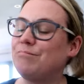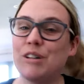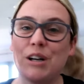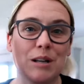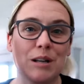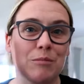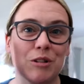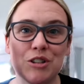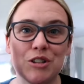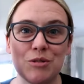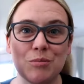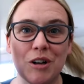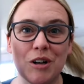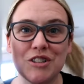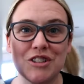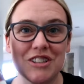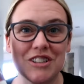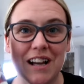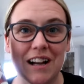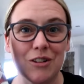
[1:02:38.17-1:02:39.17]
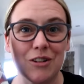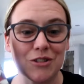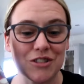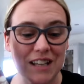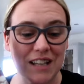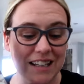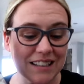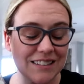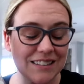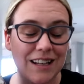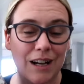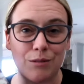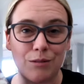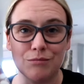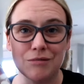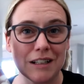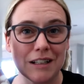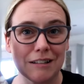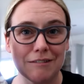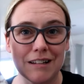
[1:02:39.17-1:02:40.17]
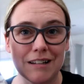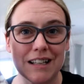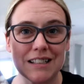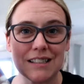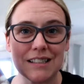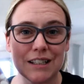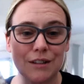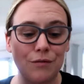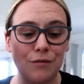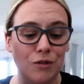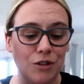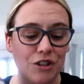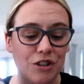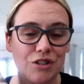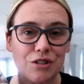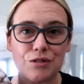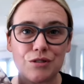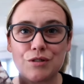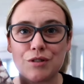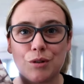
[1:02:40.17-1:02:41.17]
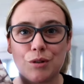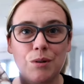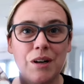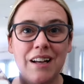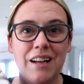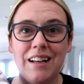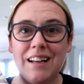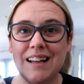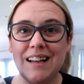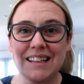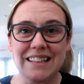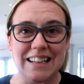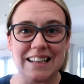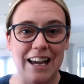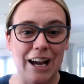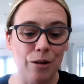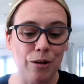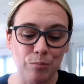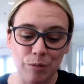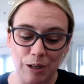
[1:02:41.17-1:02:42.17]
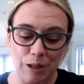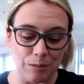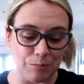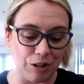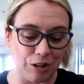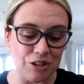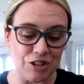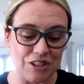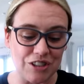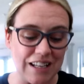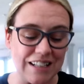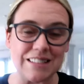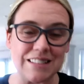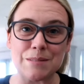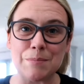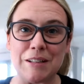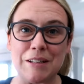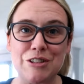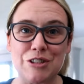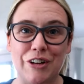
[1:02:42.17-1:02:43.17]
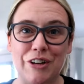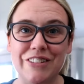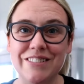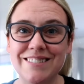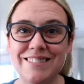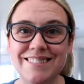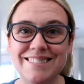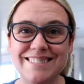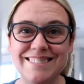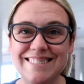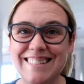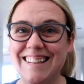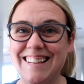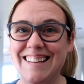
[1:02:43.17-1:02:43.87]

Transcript: pretty much watch Attack on Titan. I'm really, really excited for it. So yeah, pretty much that's me done.